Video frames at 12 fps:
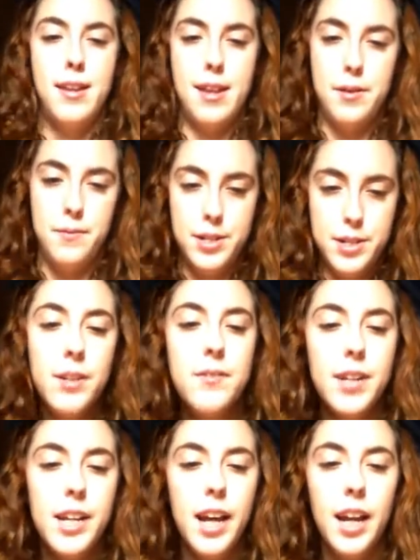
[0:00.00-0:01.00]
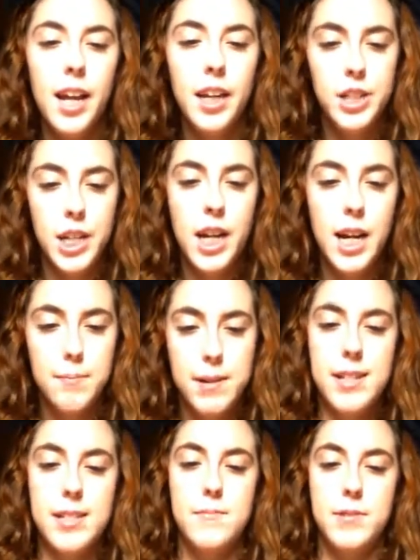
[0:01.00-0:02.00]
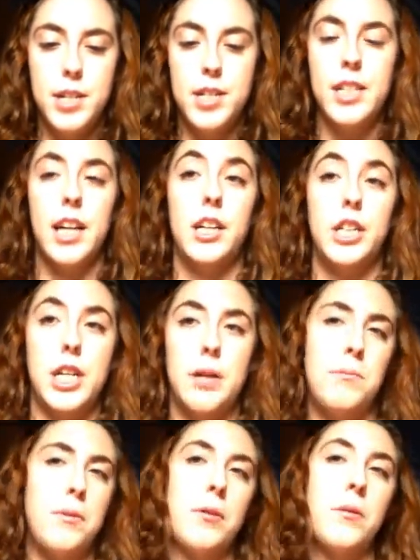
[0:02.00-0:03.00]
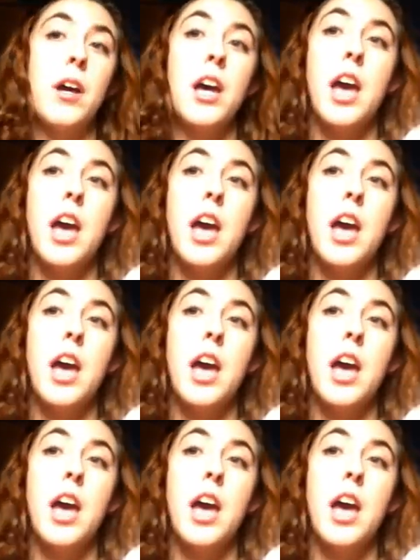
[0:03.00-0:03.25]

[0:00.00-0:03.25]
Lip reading: and a rejuvenating cherry blossom ginseng shampoo.